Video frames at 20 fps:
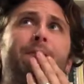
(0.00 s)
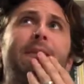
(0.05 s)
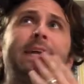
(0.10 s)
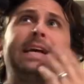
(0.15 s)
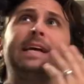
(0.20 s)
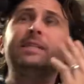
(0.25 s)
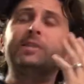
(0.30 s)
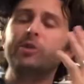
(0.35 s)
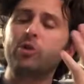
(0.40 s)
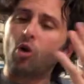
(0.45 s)

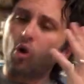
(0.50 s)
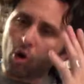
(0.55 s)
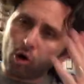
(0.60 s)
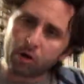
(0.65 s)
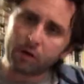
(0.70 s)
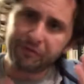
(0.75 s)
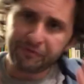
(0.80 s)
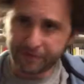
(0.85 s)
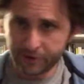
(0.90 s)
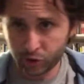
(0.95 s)
it's an
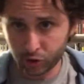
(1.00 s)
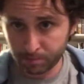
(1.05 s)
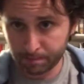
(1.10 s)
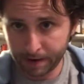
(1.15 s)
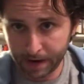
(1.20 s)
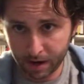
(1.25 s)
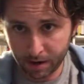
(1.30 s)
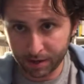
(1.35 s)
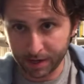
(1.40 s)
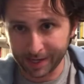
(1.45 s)
artificial
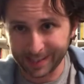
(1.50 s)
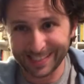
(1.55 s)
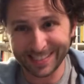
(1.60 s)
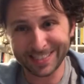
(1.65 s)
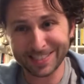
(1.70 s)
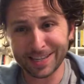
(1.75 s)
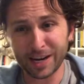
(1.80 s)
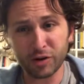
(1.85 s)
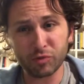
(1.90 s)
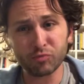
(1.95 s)
paradise.
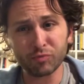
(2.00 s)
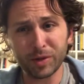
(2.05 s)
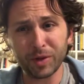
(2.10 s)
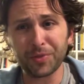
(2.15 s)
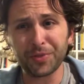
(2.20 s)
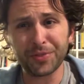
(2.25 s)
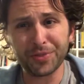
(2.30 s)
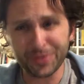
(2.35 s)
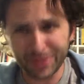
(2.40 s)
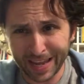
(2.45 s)
It's not a real
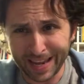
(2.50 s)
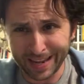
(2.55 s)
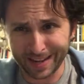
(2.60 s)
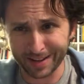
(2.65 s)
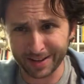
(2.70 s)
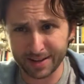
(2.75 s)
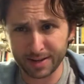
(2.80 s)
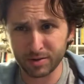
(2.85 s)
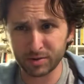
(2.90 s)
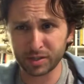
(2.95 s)
thing.
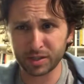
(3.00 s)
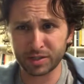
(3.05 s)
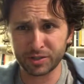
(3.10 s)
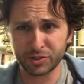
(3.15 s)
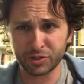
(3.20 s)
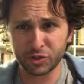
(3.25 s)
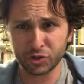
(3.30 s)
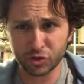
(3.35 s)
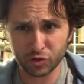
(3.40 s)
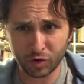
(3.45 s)
It was a
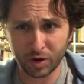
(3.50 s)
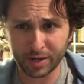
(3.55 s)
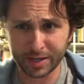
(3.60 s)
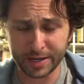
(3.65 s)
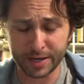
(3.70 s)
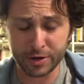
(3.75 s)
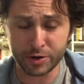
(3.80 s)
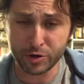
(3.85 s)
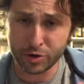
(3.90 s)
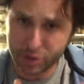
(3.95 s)

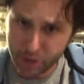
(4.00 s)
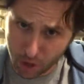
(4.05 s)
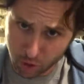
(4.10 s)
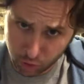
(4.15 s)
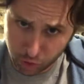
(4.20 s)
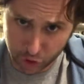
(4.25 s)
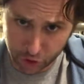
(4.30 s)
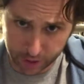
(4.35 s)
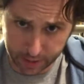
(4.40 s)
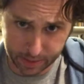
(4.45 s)
constructed
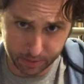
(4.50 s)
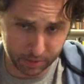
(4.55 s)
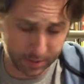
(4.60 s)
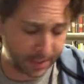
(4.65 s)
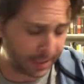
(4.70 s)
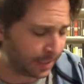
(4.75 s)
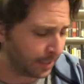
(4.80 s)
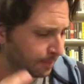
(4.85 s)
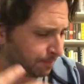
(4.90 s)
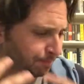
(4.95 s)
notion. It was
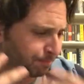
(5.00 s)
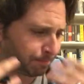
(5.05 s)
a